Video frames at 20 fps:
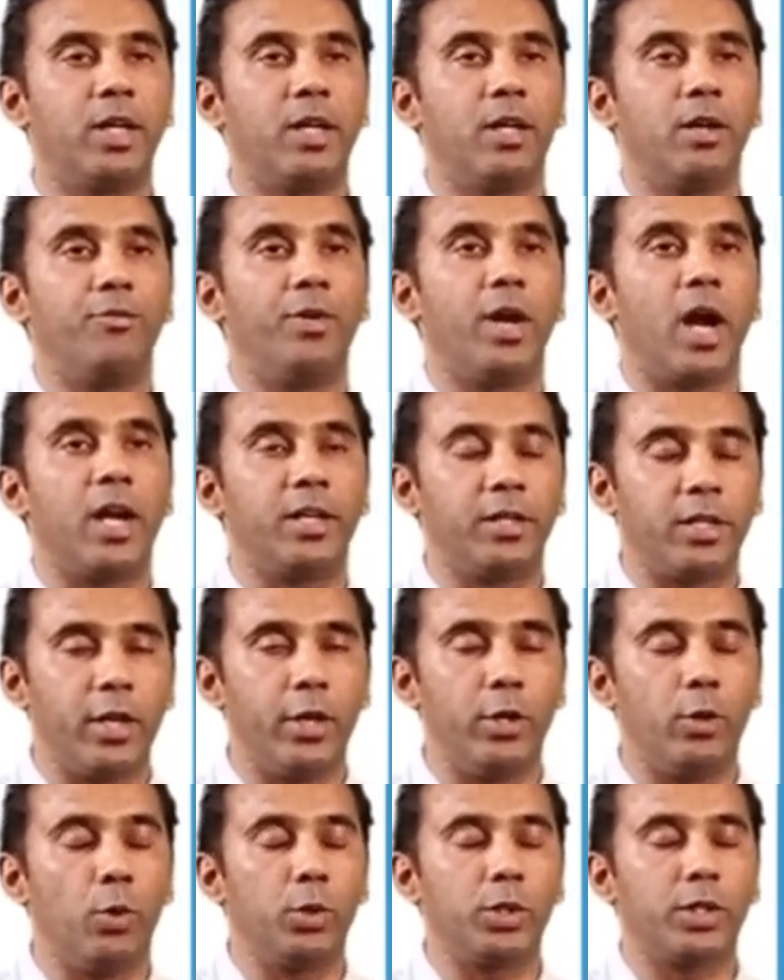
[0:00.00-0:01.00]
we
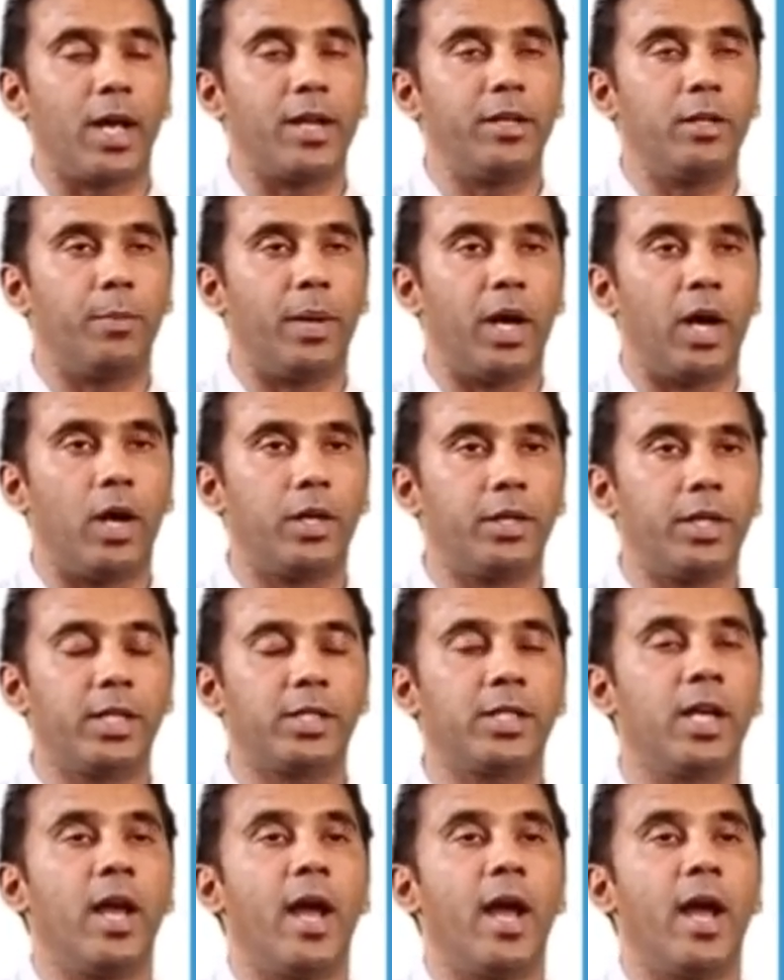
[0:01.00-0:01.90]
underused antibiotics,